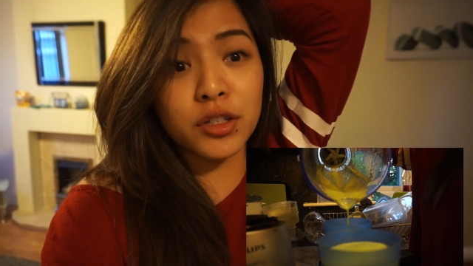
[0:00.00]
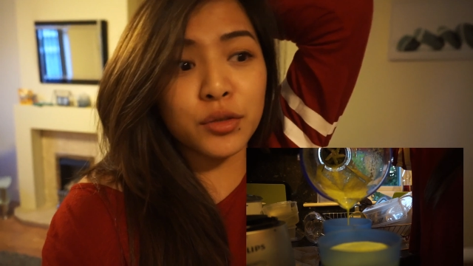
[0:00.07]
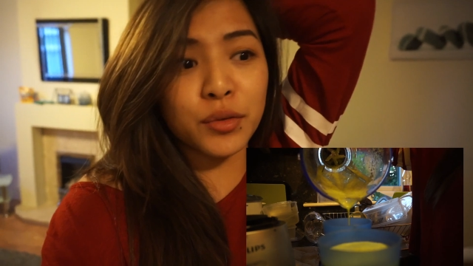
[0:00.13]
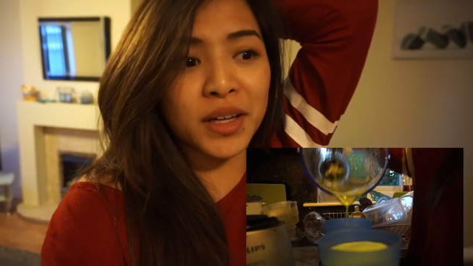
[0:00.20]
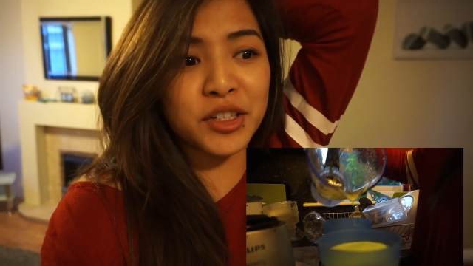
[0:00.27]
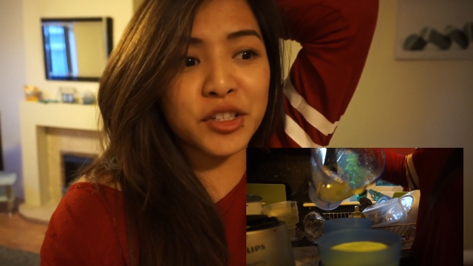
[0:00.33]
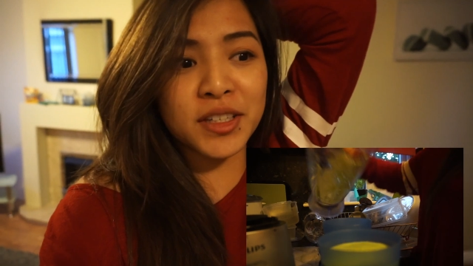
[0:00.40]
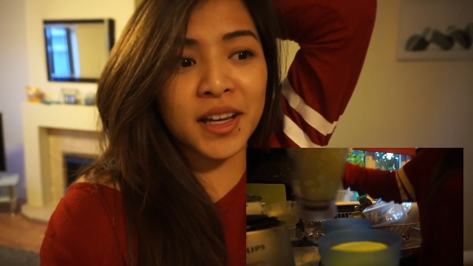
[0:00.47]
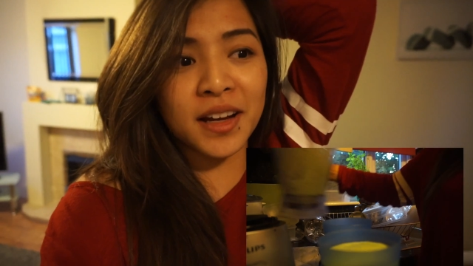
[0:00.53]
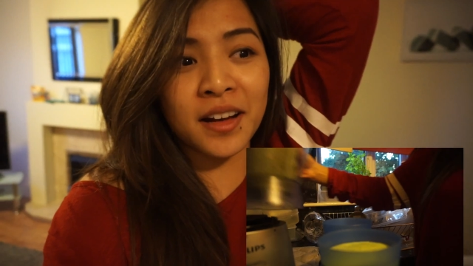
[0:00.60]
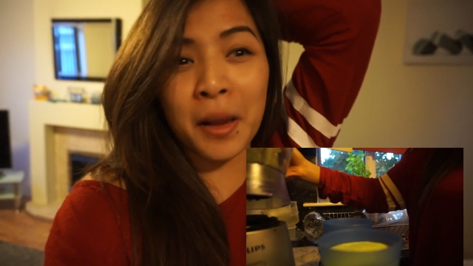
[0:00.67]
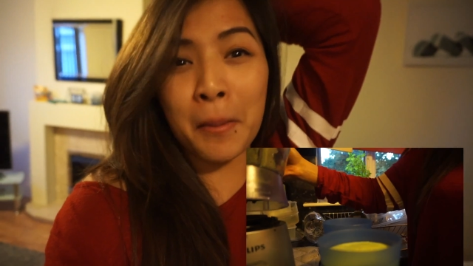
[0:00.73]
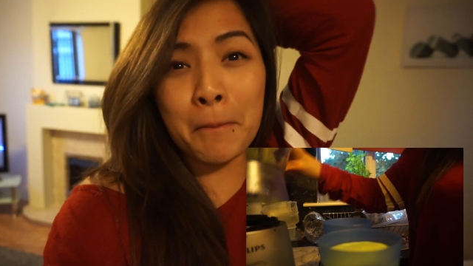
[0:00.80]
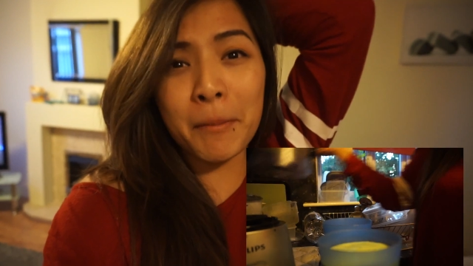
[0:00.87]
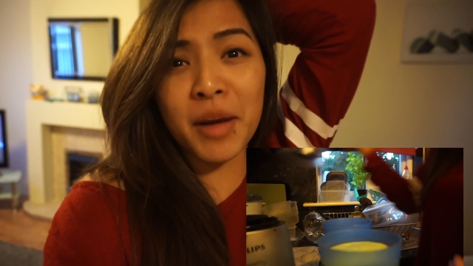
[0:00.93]
so I just kind
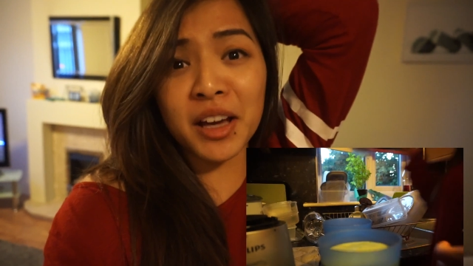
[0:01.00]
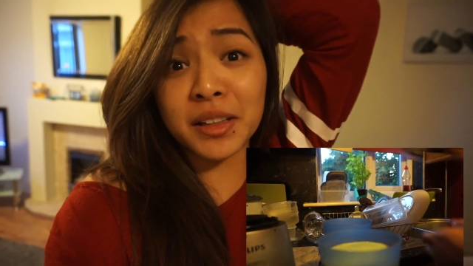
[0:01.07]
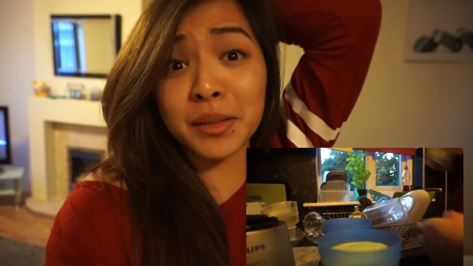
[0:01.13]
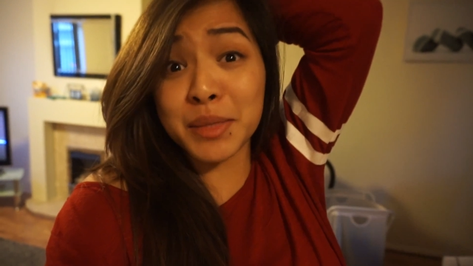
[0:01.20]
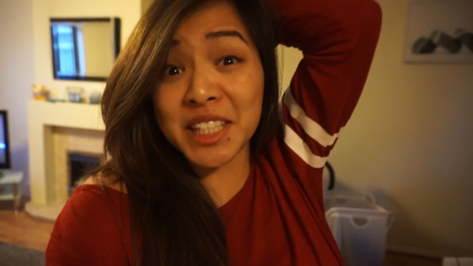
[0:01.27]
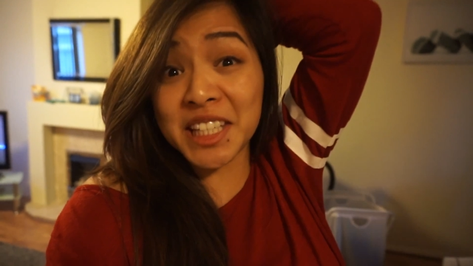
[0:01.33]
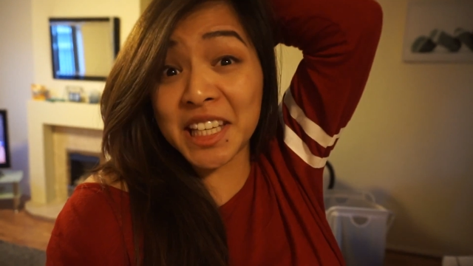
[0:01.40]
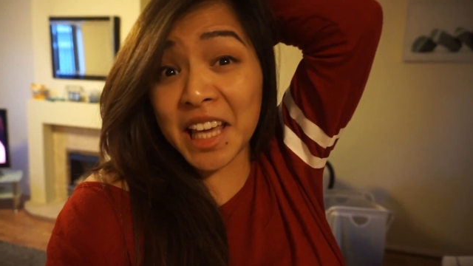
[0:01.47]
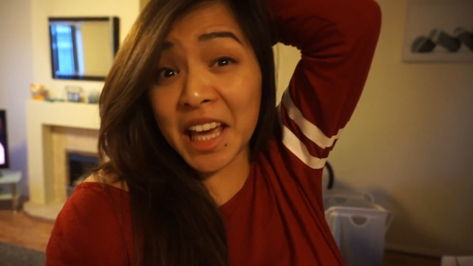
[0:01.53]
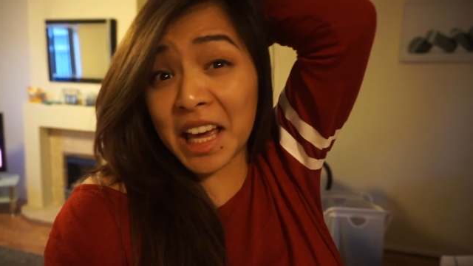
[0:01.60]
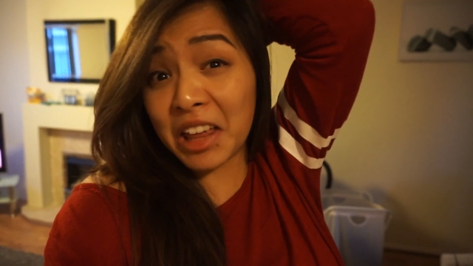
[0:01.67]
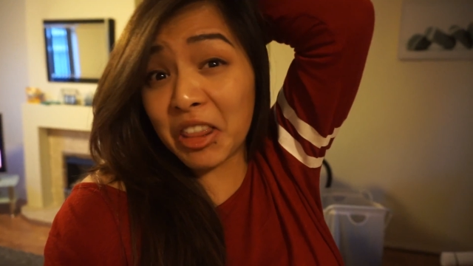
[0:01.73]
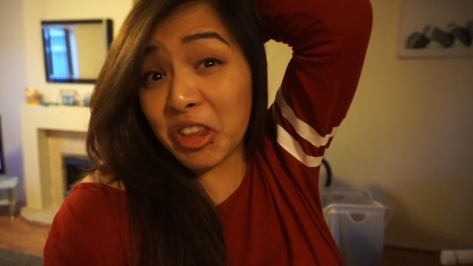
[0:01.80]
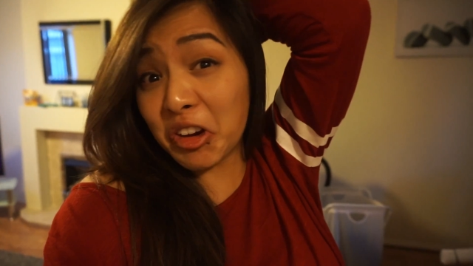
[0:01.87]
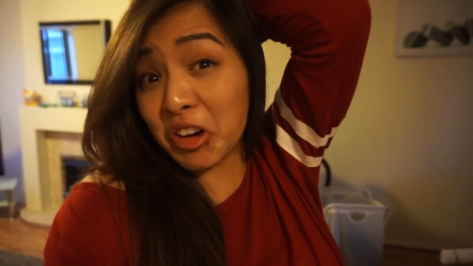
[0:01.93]
of combine them
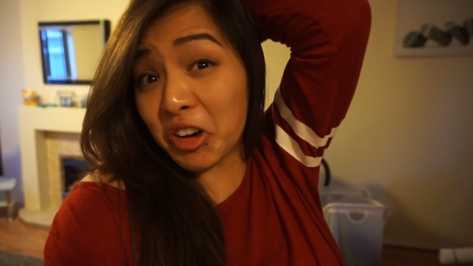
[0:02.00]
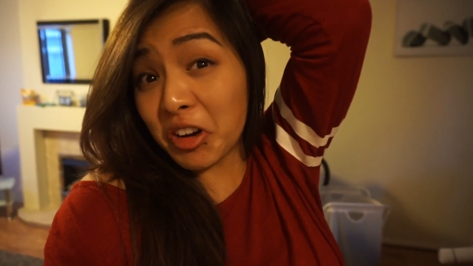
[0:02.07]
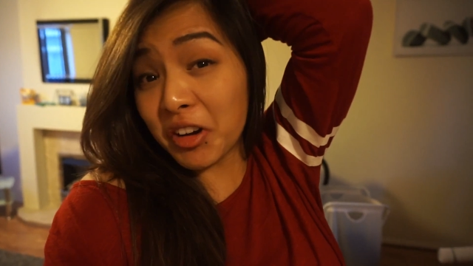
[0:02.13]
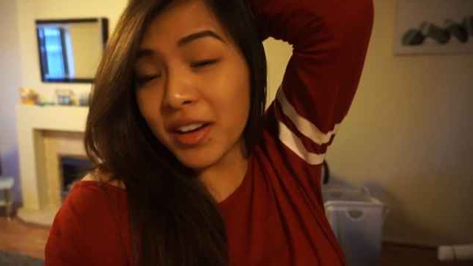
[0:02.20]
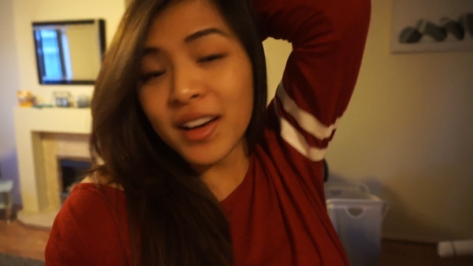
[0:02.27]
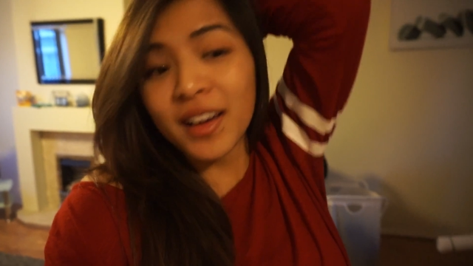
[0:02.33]
together.